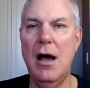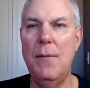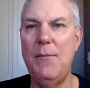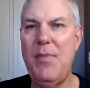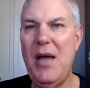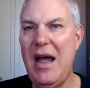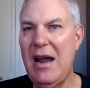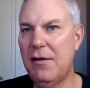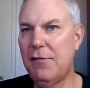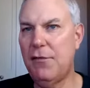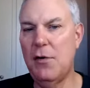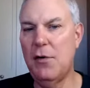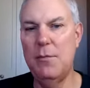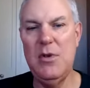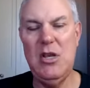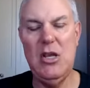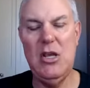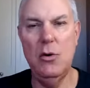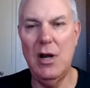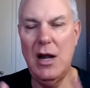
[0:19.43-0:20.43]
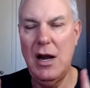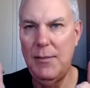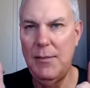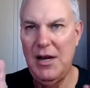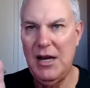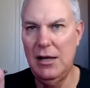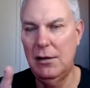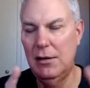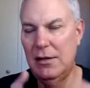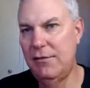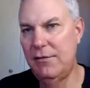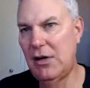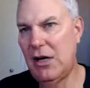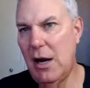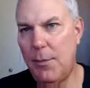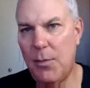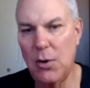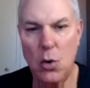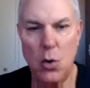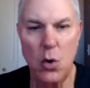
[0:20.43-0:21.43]
back from you, and I'm going to leave a
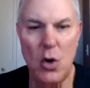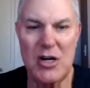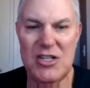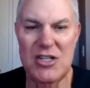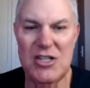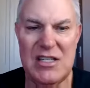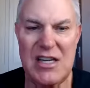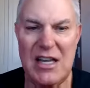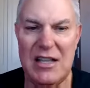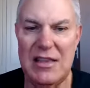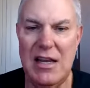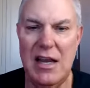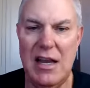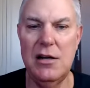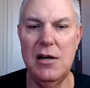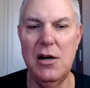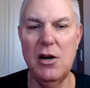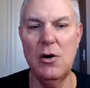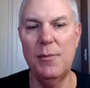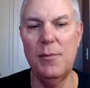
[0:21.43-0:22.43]
couple questions at the end here.